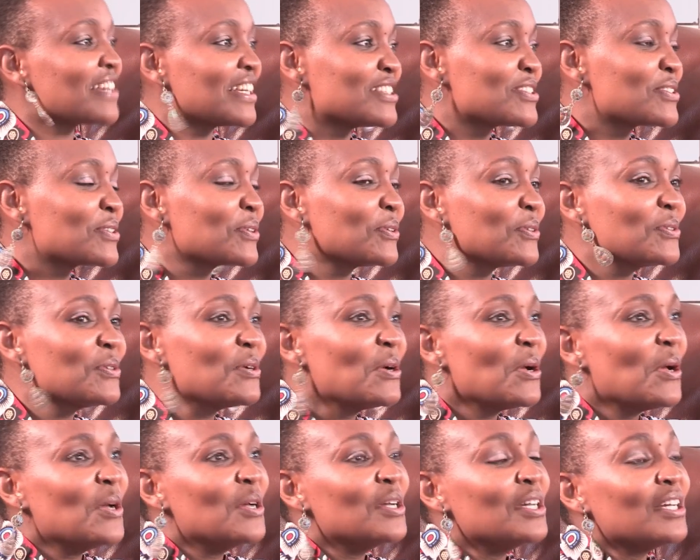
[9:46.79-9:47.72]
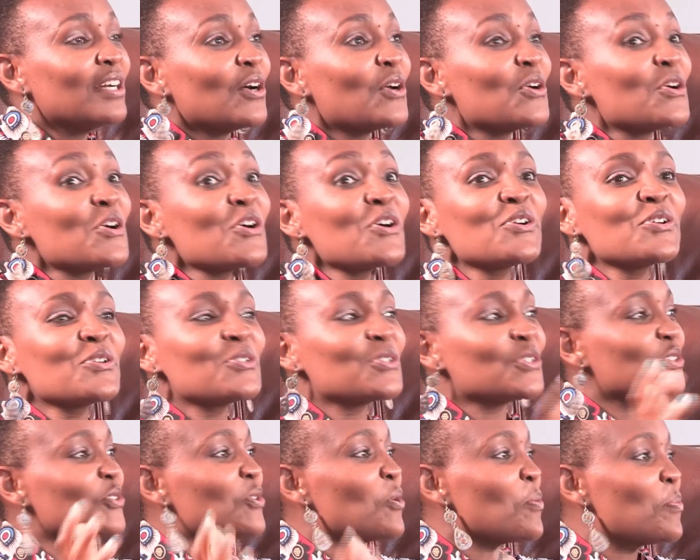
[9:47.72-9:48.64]
And so, oh,
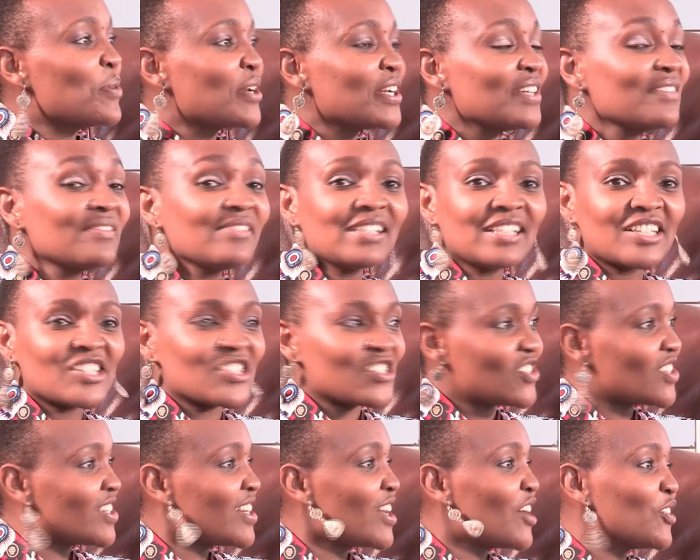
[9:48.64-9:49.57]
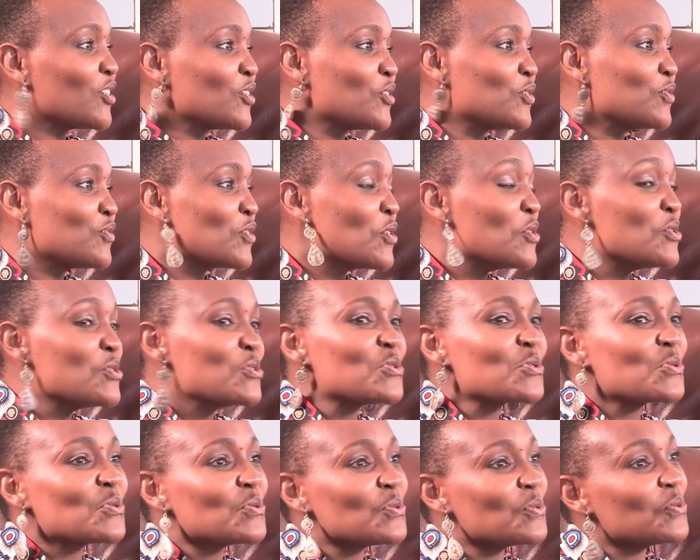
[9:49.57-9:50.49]
you're privileged. Now you've
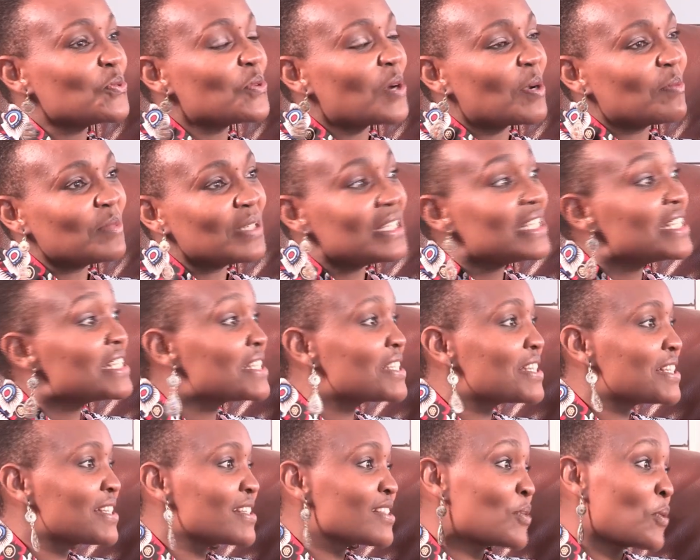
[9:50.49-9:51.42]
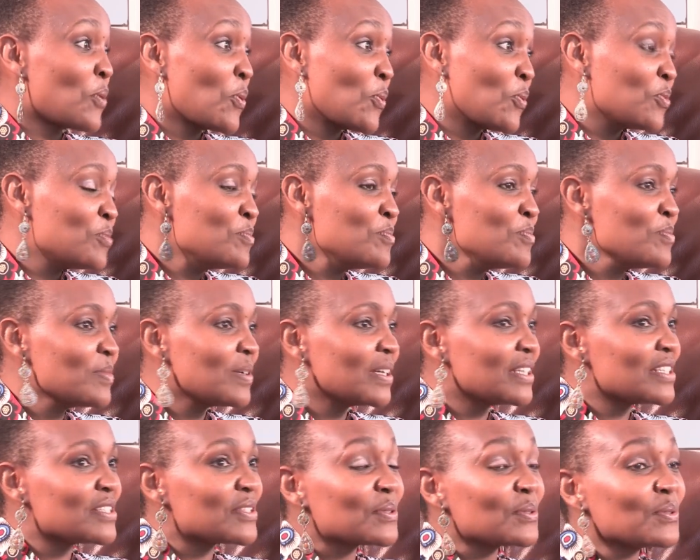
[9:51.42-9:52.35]
gone to a minister's home,
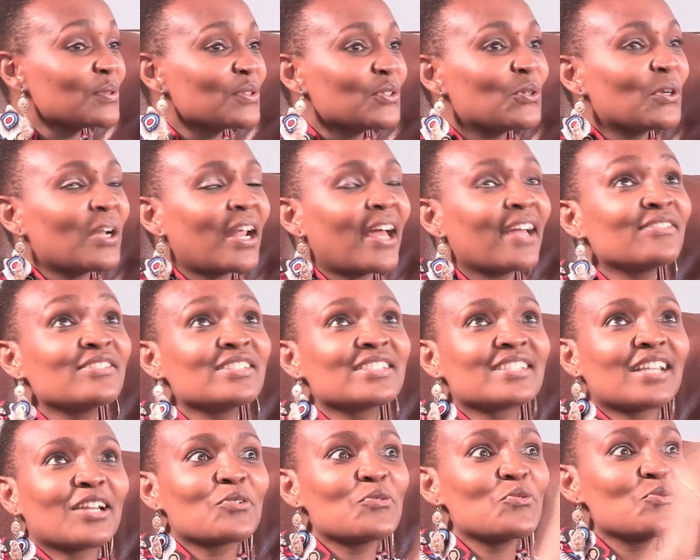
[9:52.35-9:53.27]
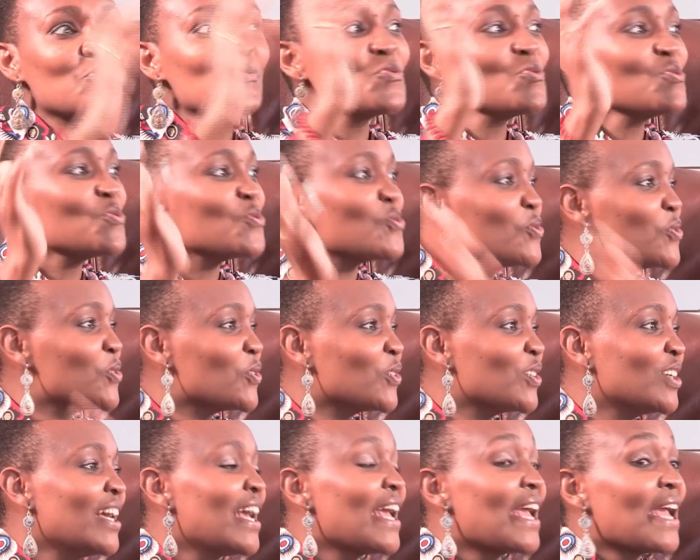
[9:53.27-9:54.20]
and so your life is like,
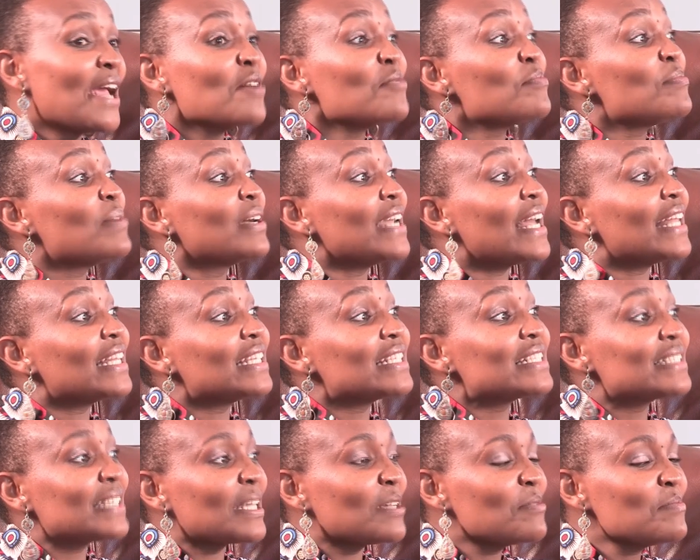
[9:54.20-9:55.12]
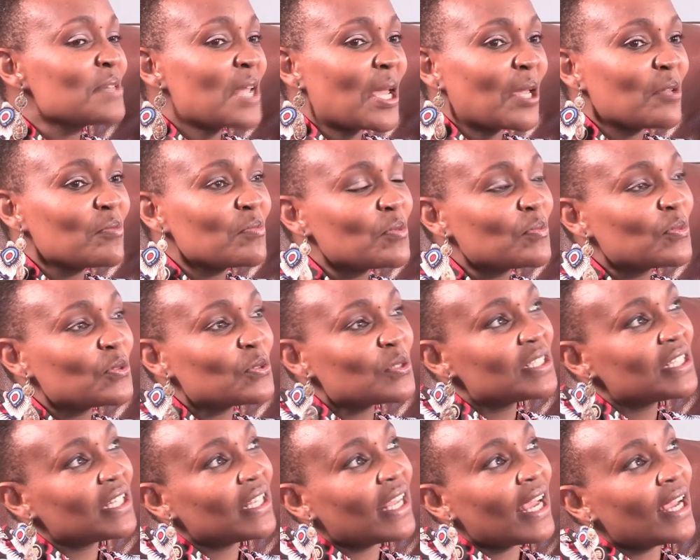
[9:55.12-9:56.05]
ooh. But at the same time, people
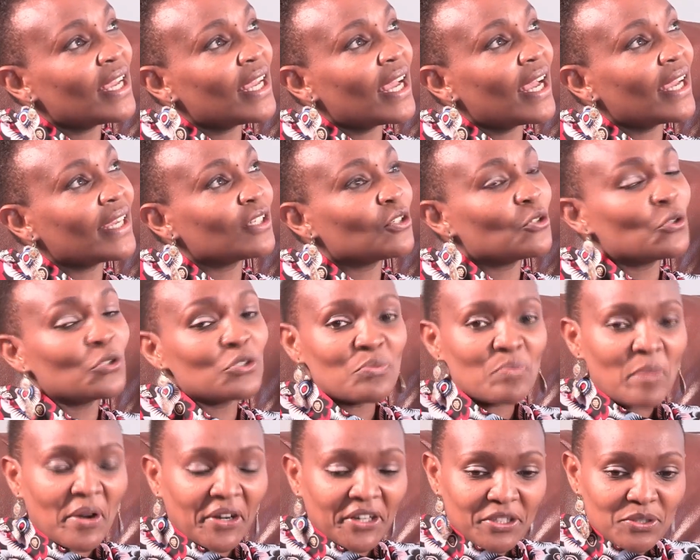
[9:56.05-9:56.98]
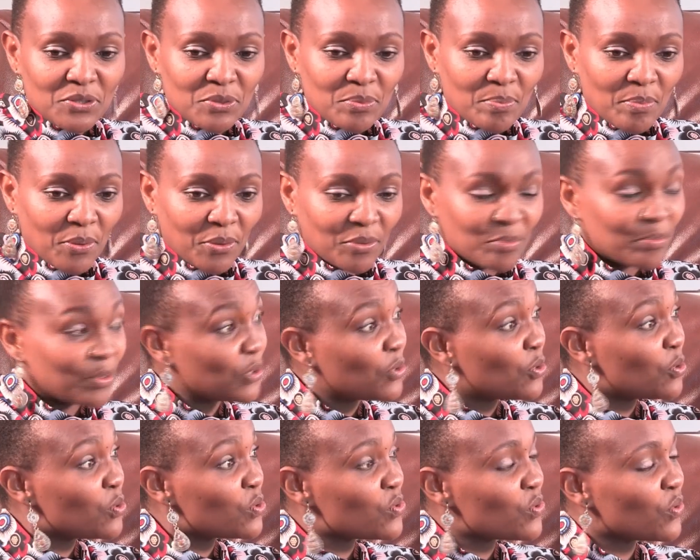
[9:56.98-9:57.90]
would say I got married to Paul
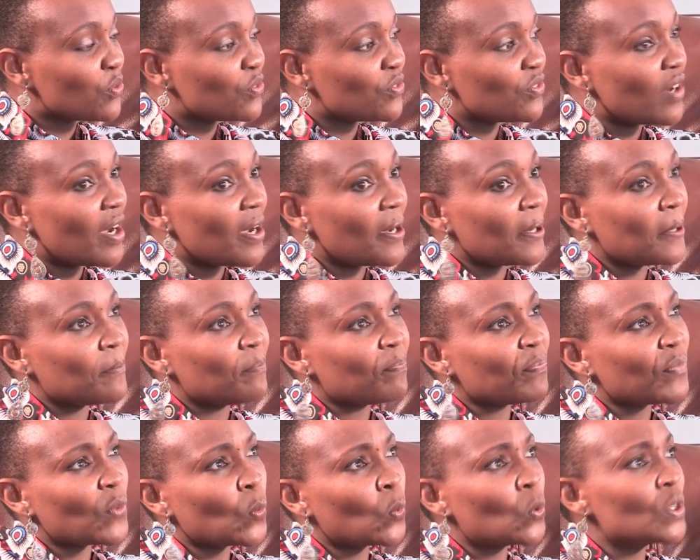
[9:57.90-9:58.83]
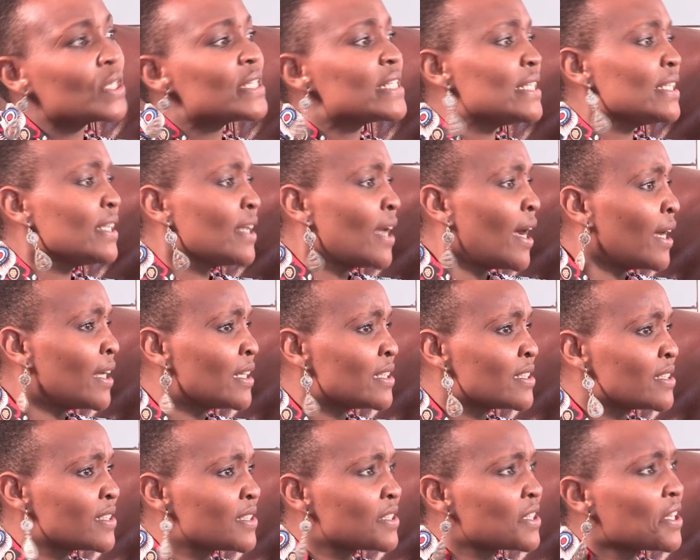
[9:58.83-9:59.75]
because of what he
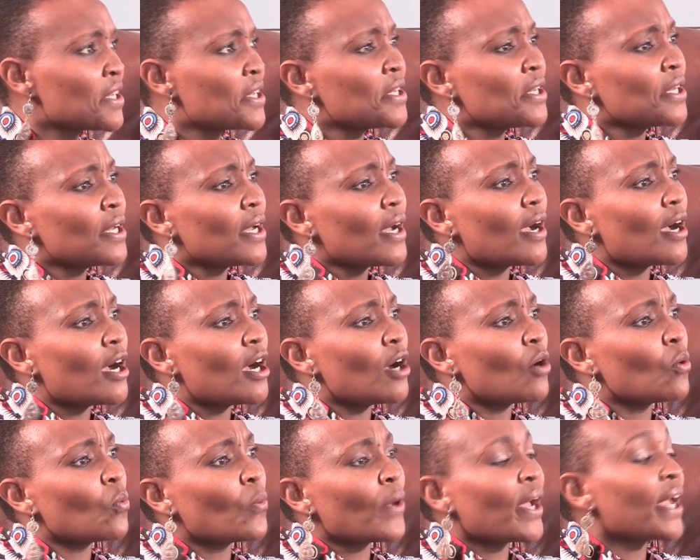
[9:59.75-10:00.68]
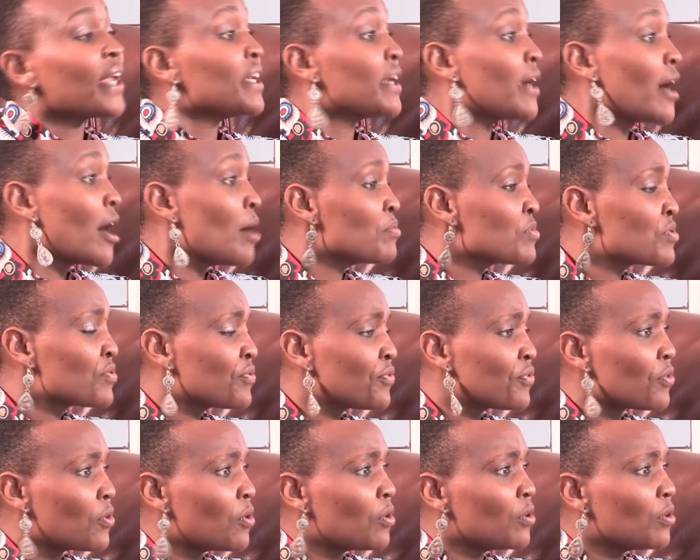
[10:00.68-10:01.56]
has, where he comes from.